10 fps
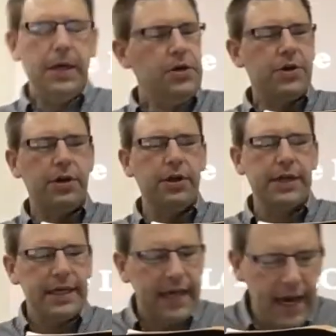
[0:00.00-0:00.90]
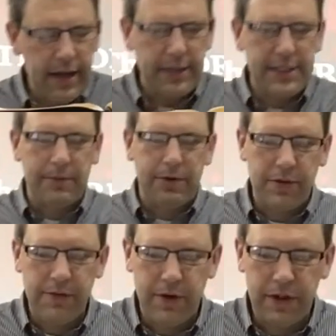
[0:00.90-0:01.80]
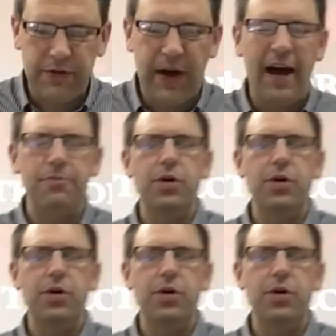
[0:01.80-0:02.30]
You can look again at chapter 3, verse 5.